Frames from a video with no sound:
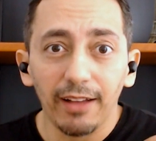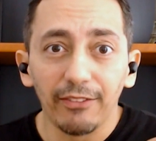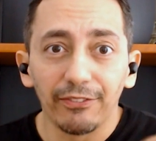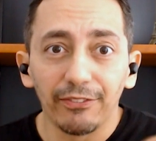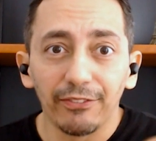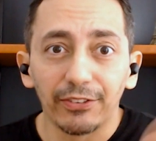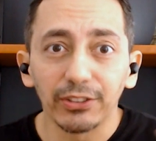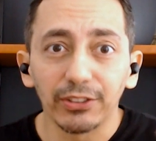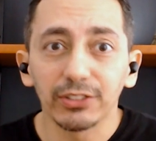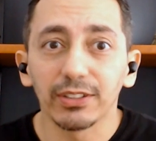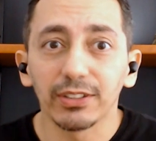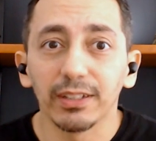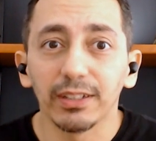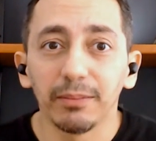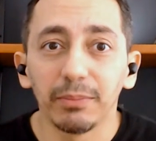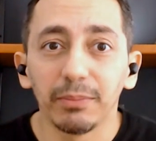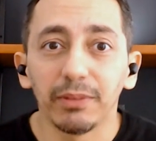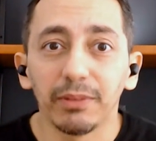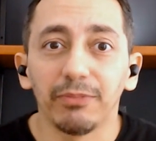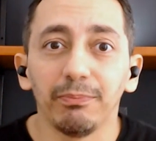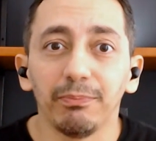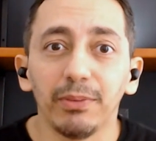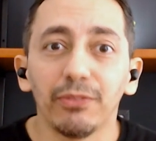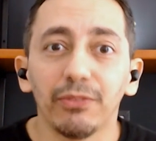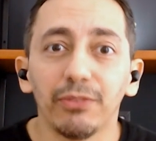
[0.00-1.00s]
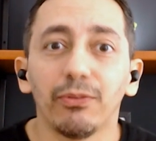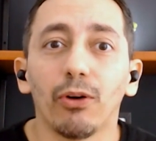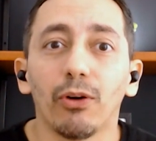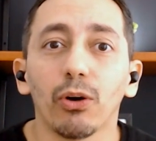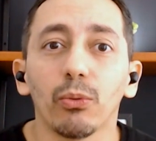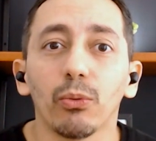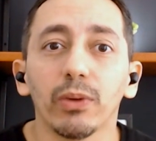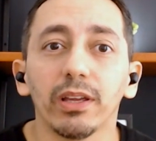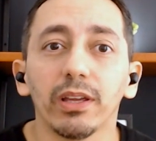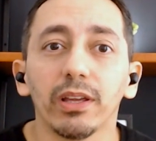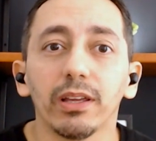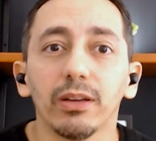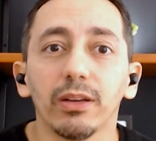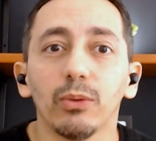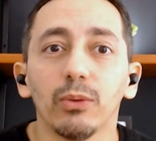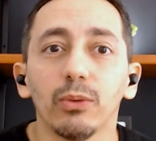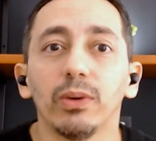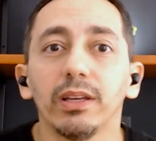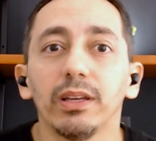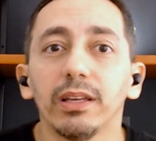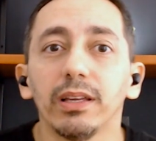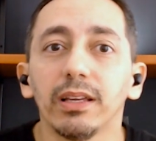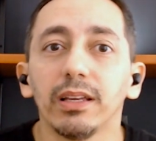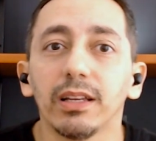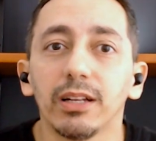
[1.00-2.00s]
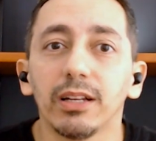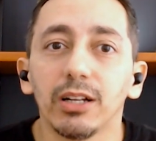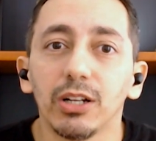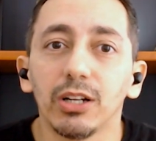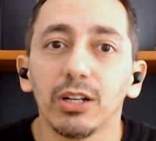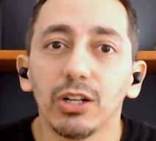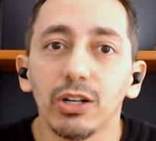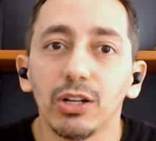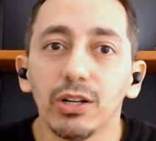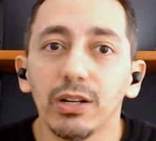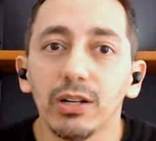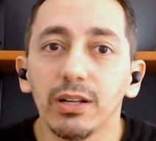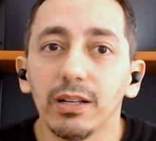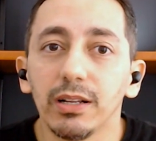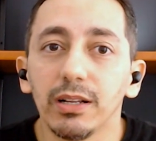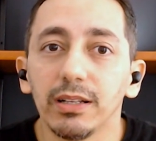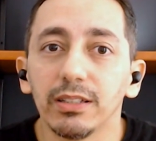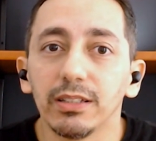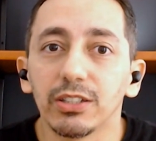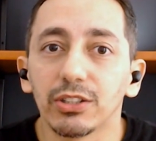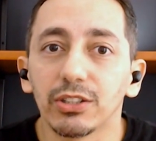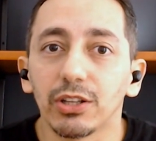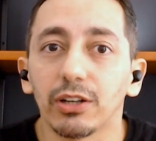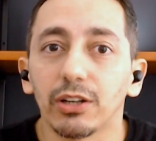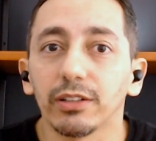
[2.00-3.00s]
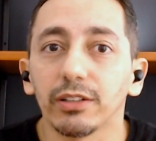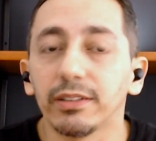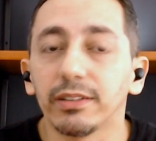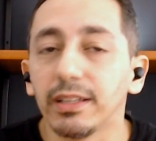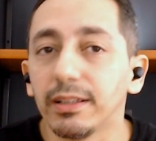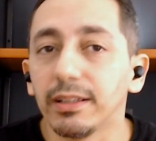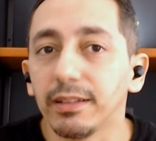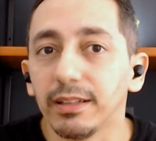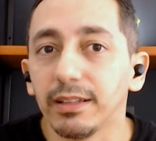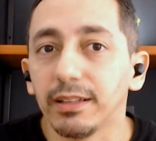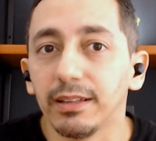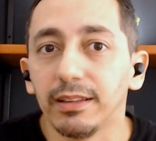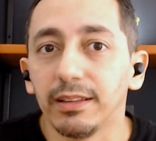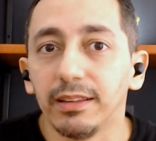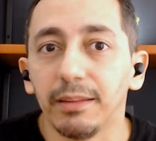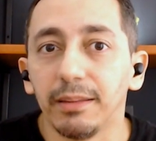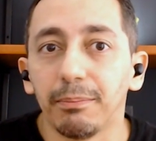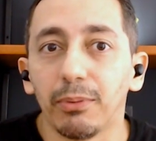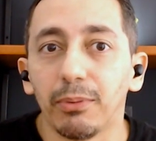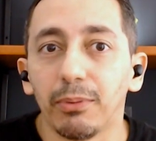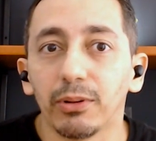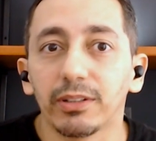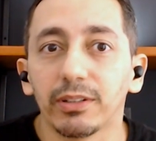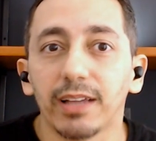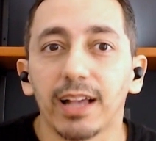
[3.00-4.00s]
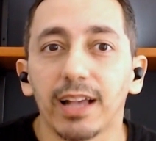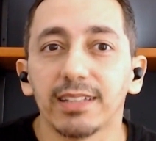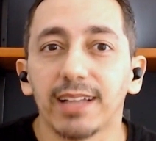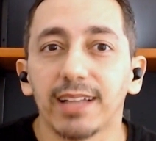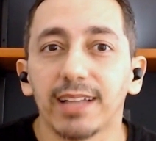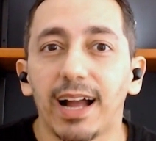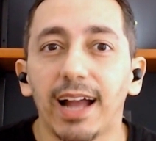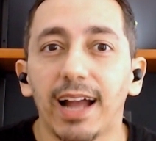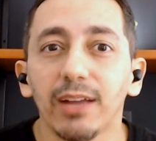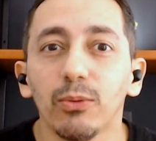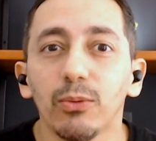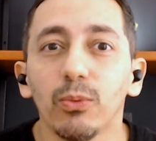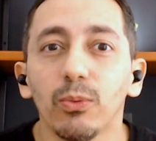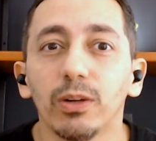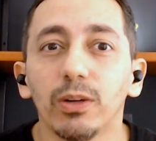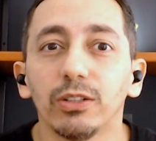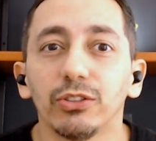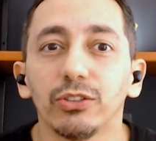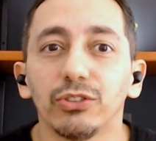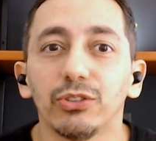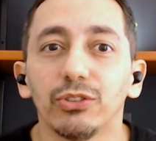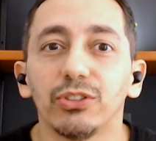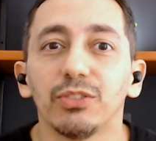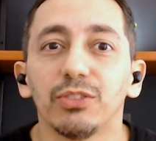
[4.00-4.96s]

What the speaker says: First, before we start the podcast, I want to